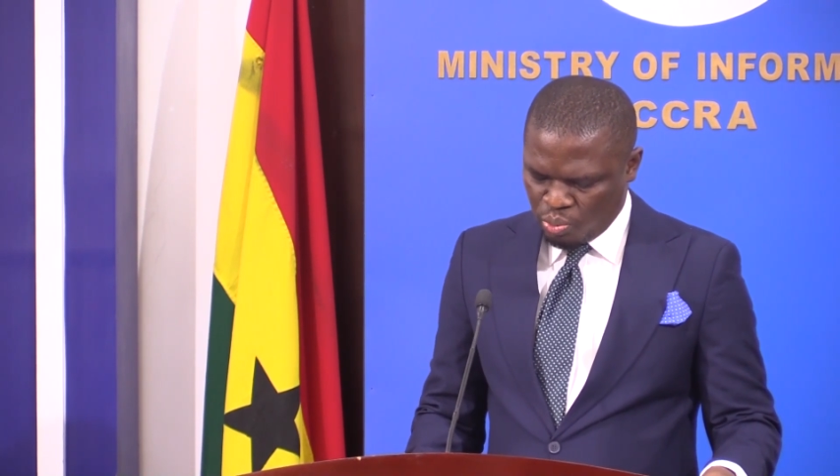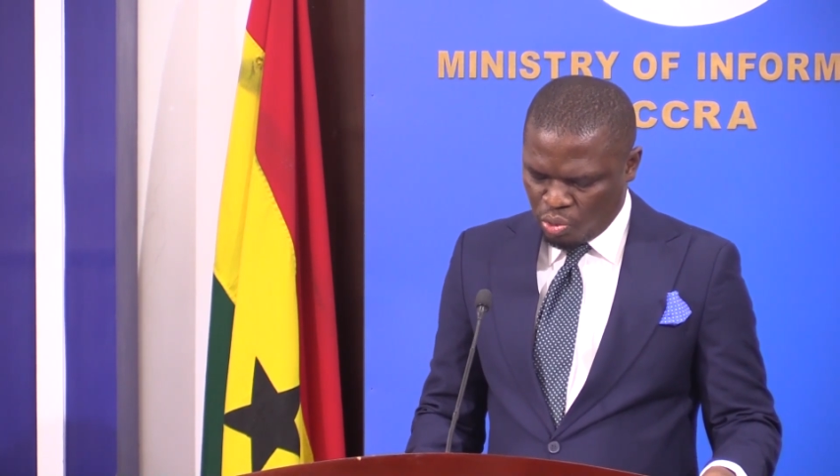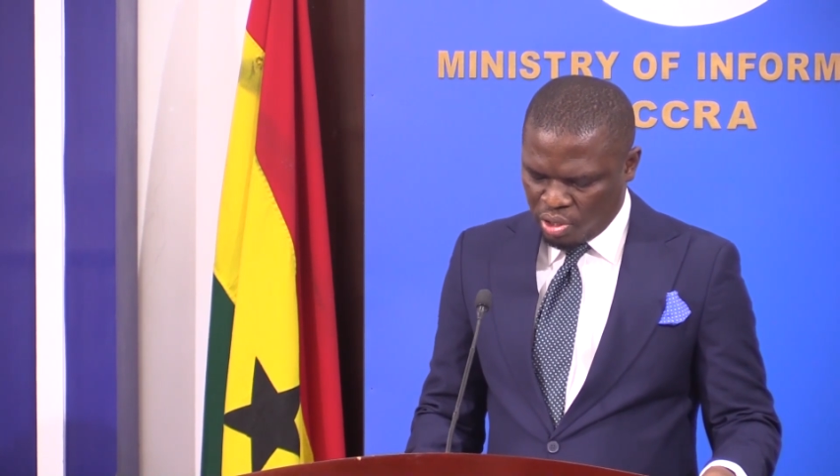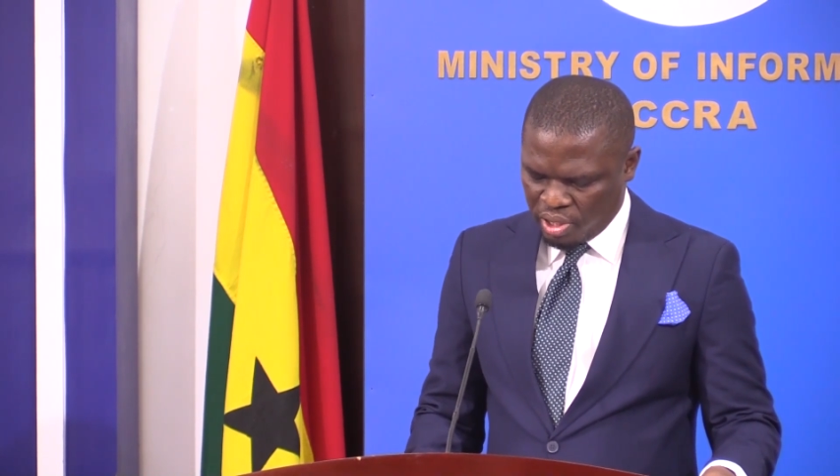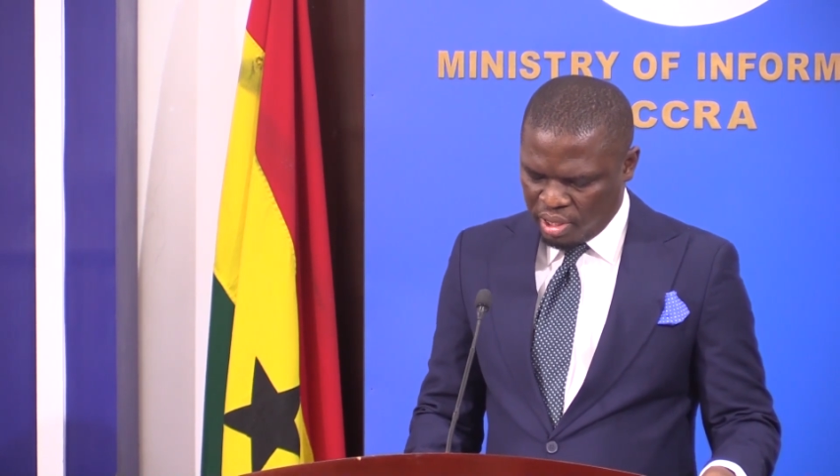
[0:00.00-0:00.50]

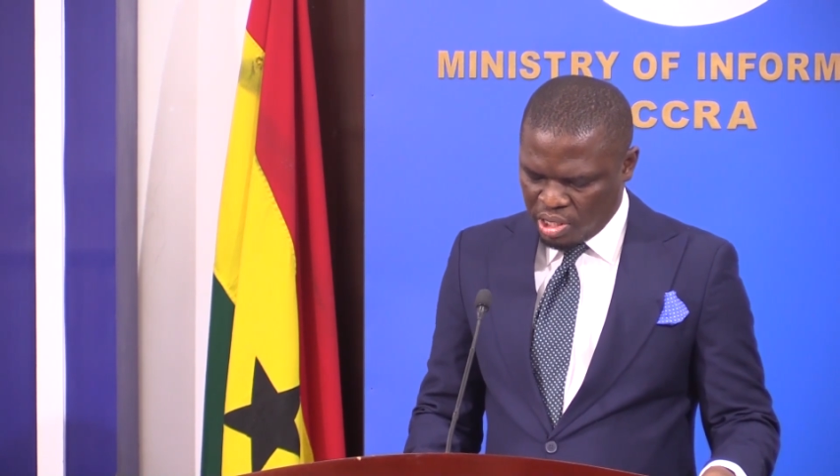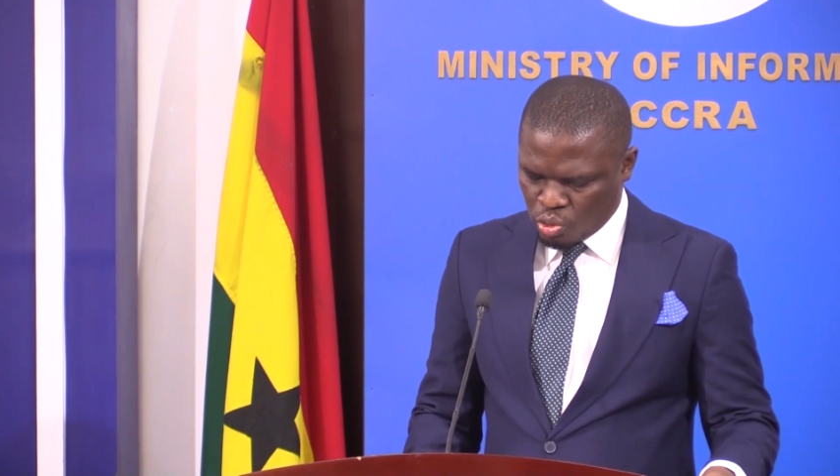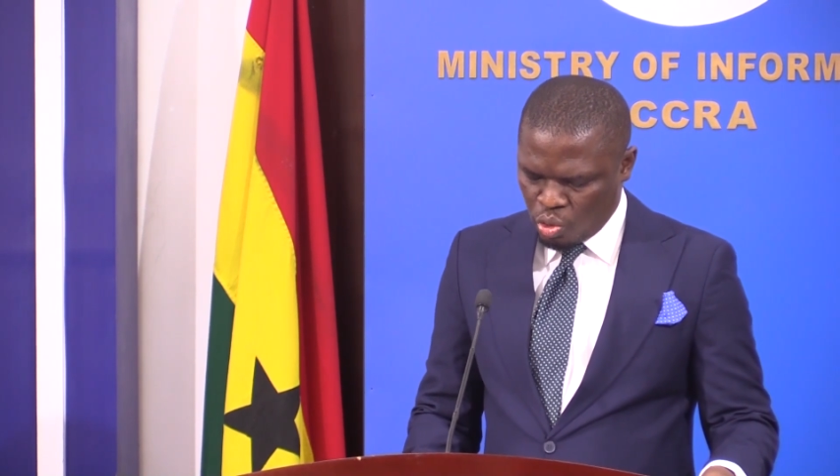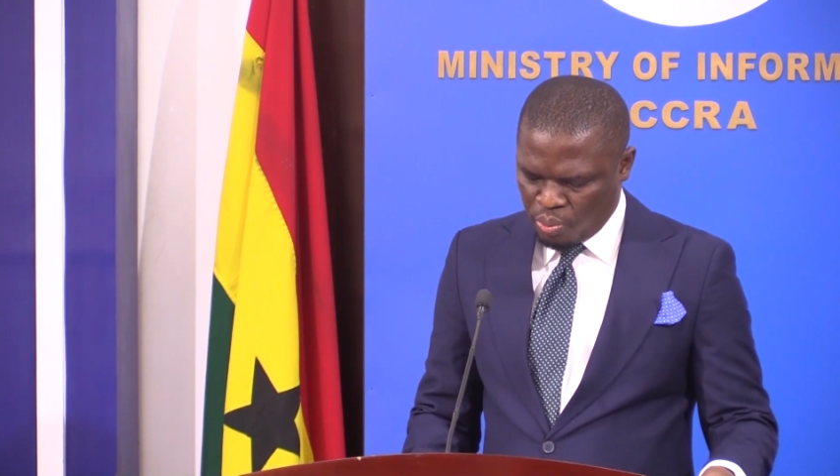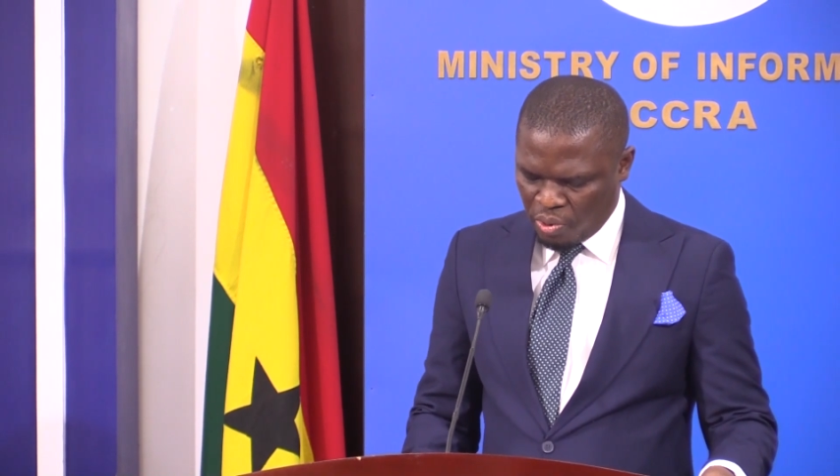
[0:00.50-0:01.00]
broadened the
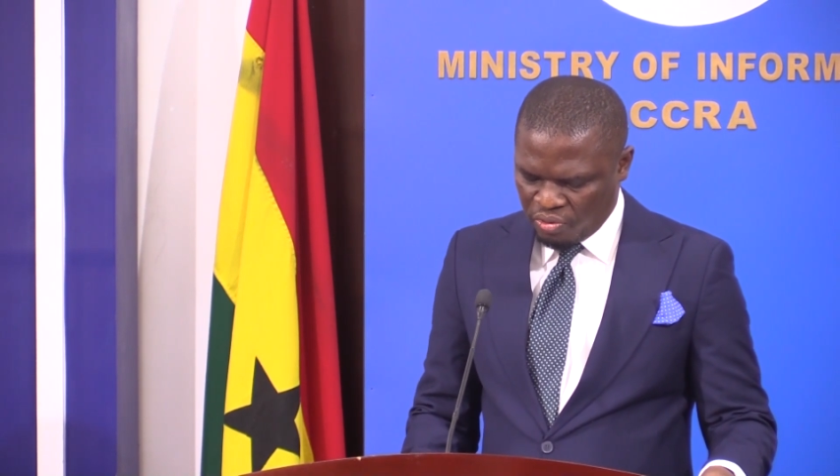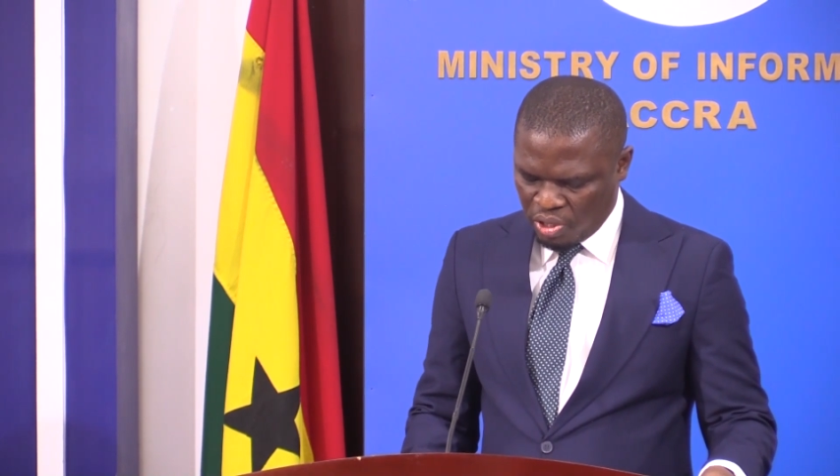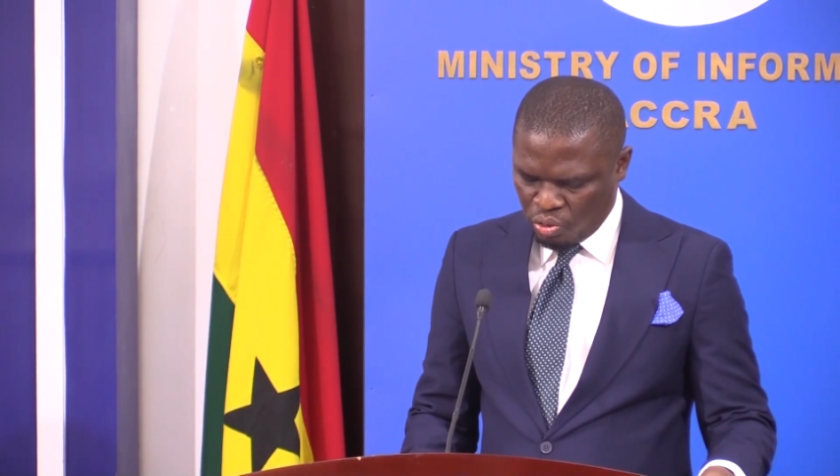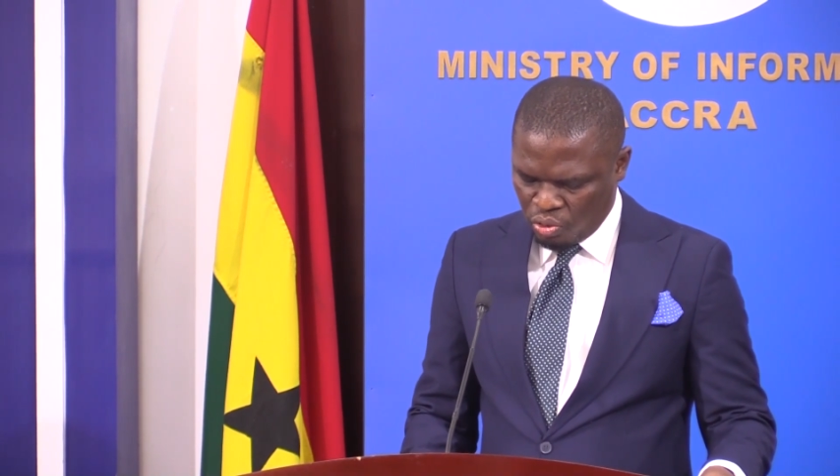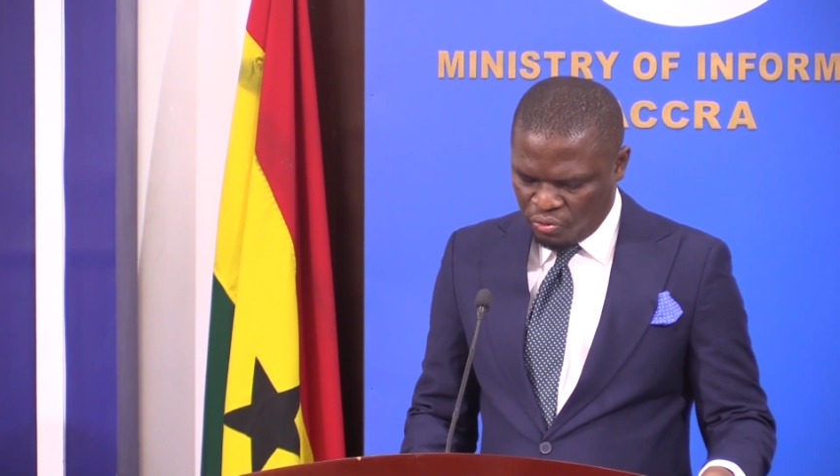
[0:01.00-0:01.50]
scope of
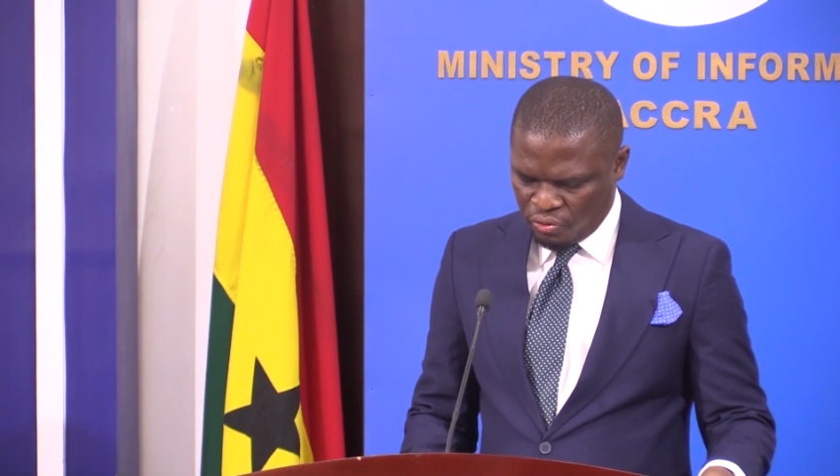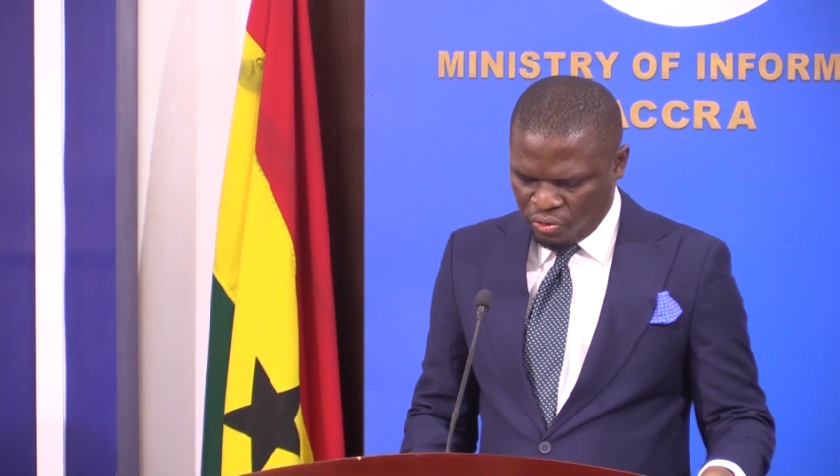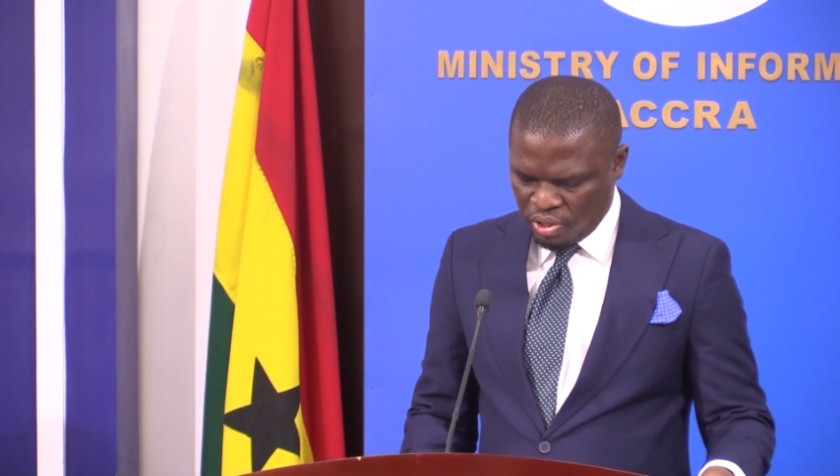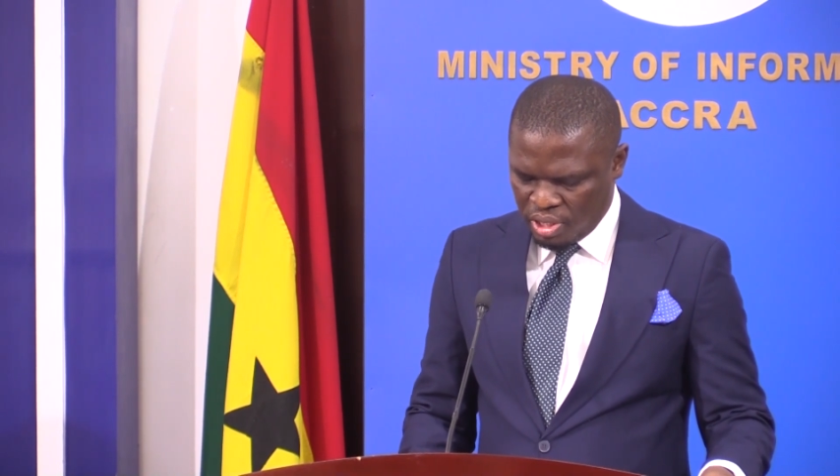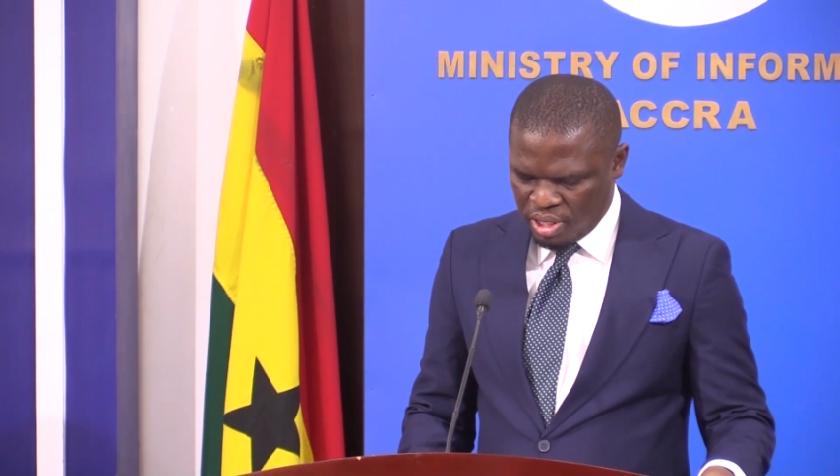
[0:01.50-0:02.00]
the youth